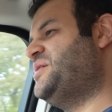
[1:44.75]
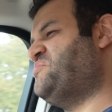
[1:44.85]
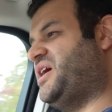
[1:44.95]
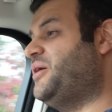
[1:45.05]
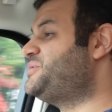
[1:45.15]

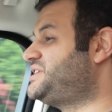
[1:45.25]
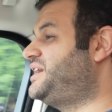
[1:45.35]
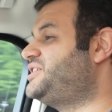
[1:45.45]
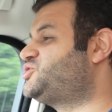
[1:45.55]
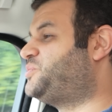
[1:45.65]
My numbers are
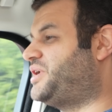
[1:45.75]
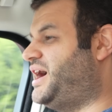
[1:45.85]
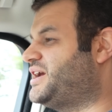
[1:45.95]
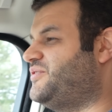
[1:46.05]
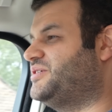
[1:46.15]
not super
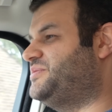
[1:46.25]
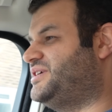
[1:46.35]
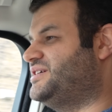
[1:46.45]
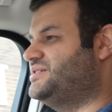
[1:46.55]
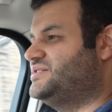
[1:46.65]
accurate
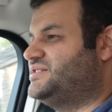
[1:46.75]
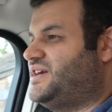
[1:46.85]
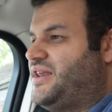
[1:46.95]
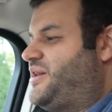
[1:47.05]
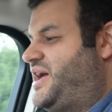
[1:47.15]
because
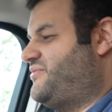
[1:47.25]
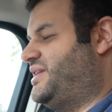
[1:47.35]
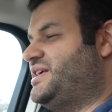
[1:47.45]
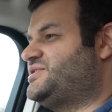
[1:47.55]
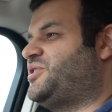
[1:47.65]
I don't have a
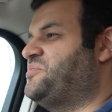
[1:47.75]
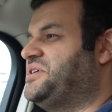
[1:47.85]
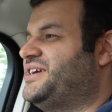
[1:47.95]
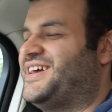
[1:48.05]
list on me.